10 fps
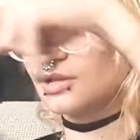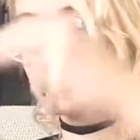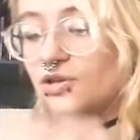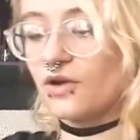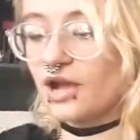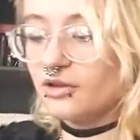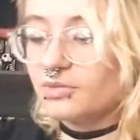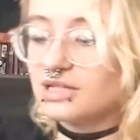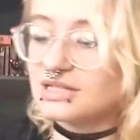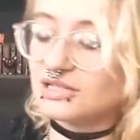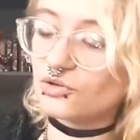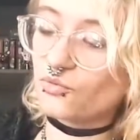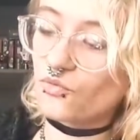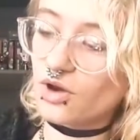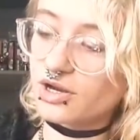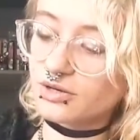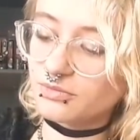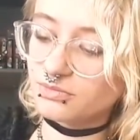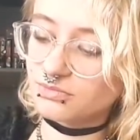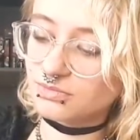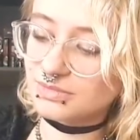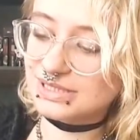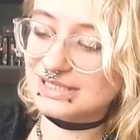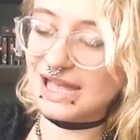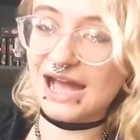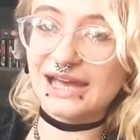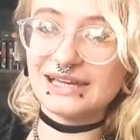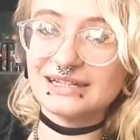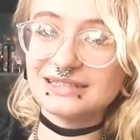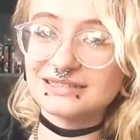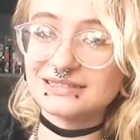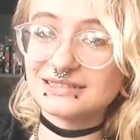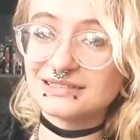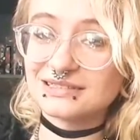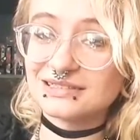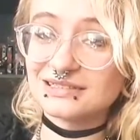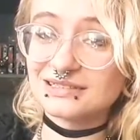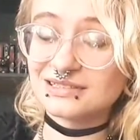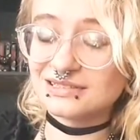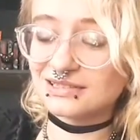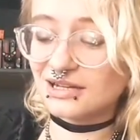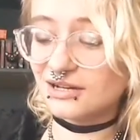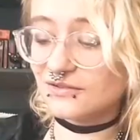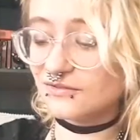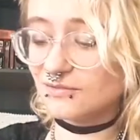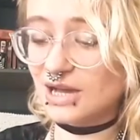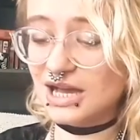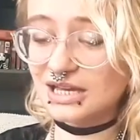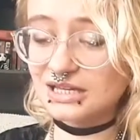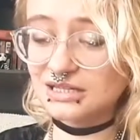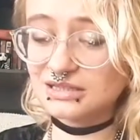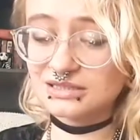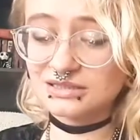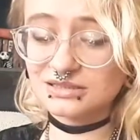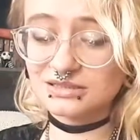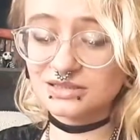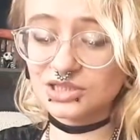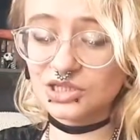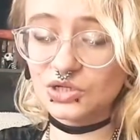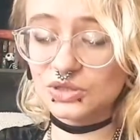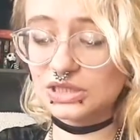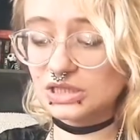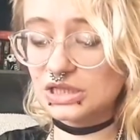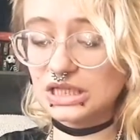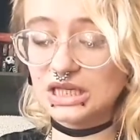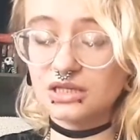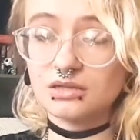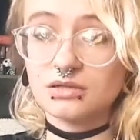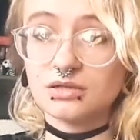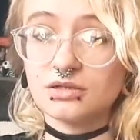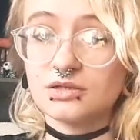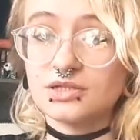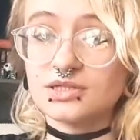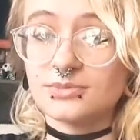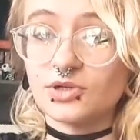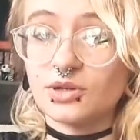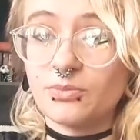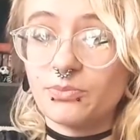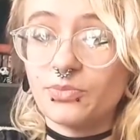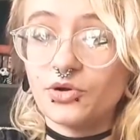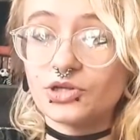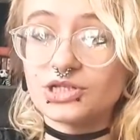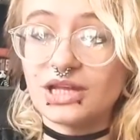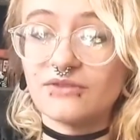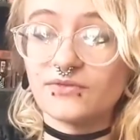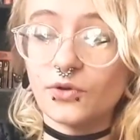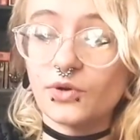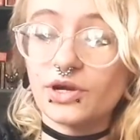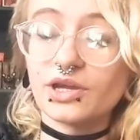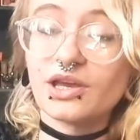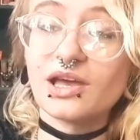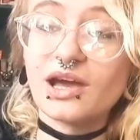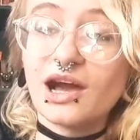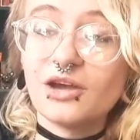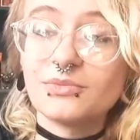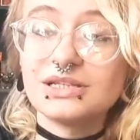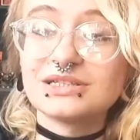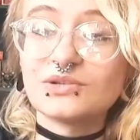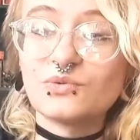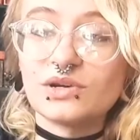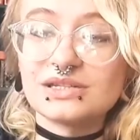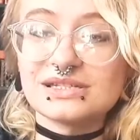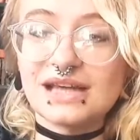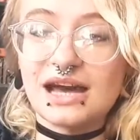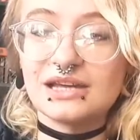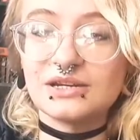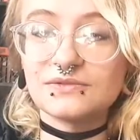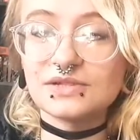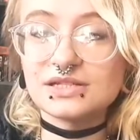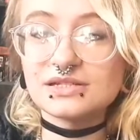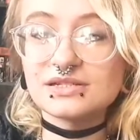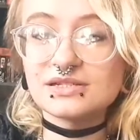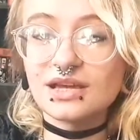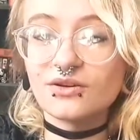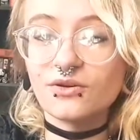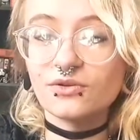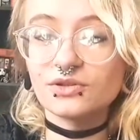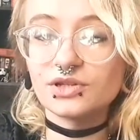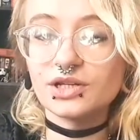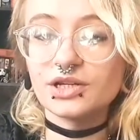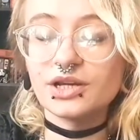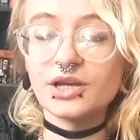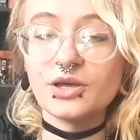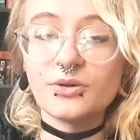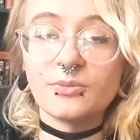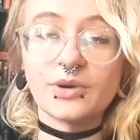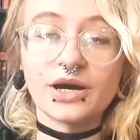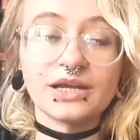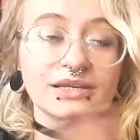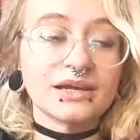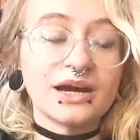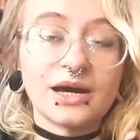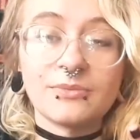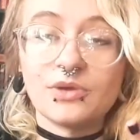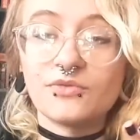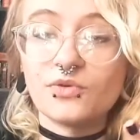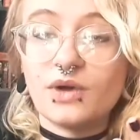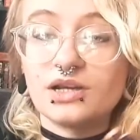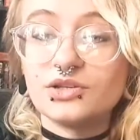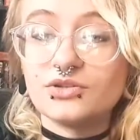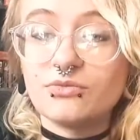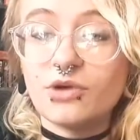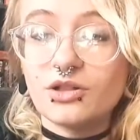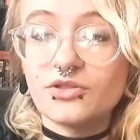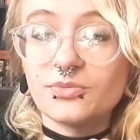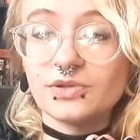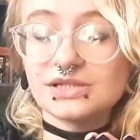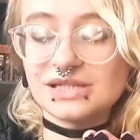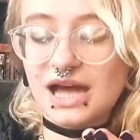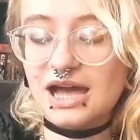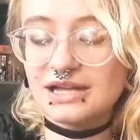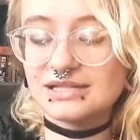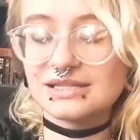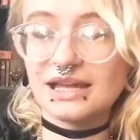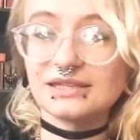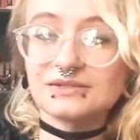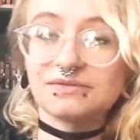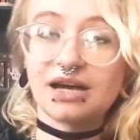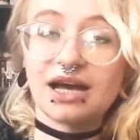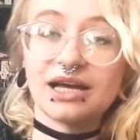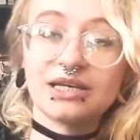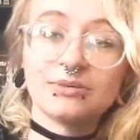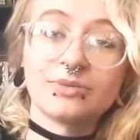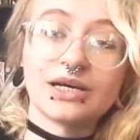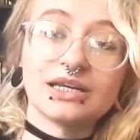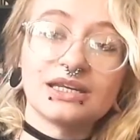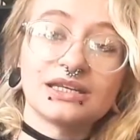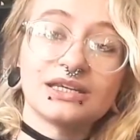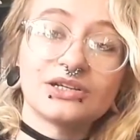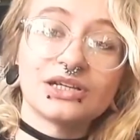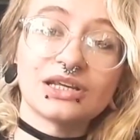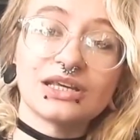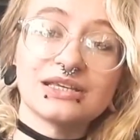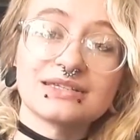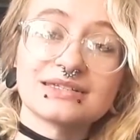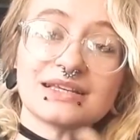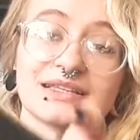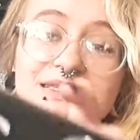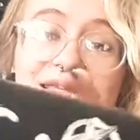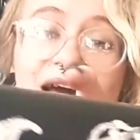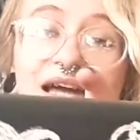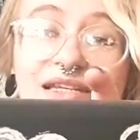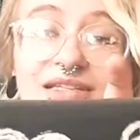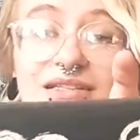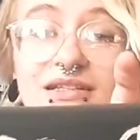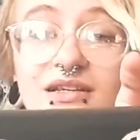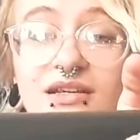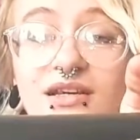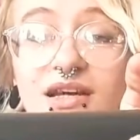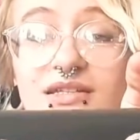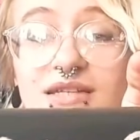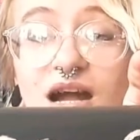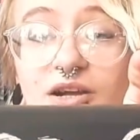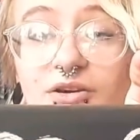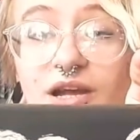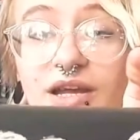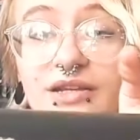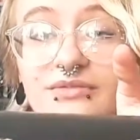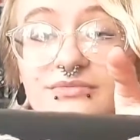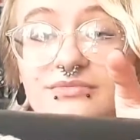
So I only did the one side of my, you know, little thing. So I'm gonna push that forward. I only did one side of this incense holder, but if you want to do multiple sides, that's fine. But here it is. It's not great.